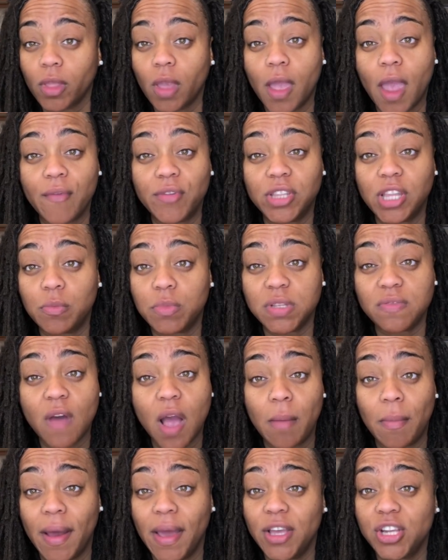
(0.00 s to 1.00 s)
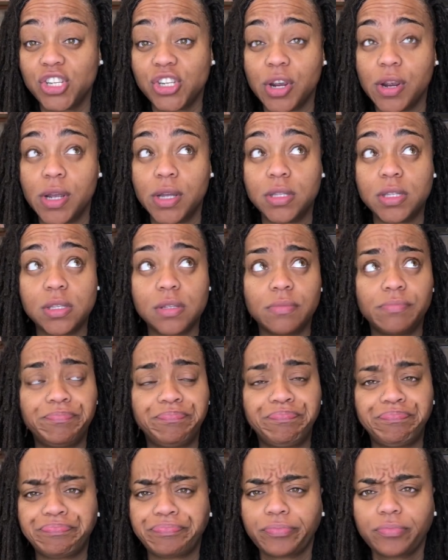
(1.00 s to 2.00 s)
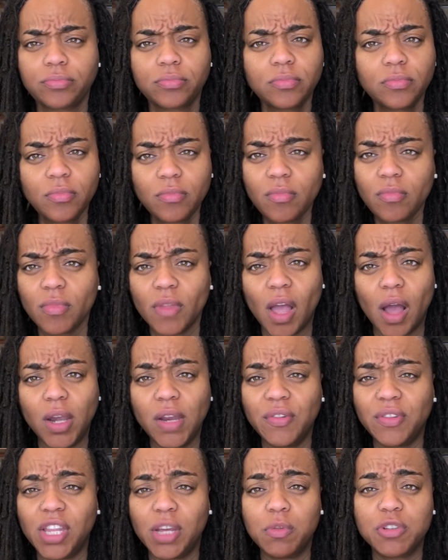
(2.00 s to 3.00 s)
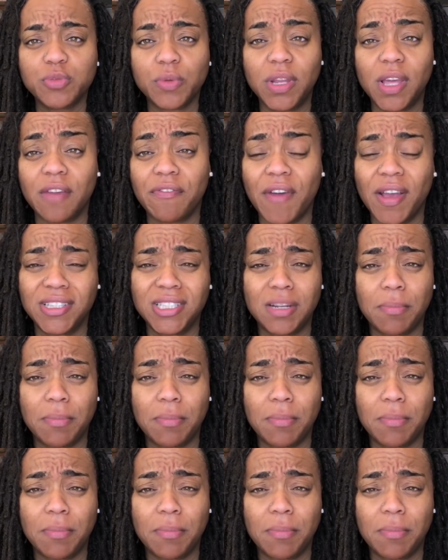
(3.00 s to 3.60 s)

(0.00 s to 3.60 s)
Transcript: everything was fine. My insurance, I don't even think was really affected.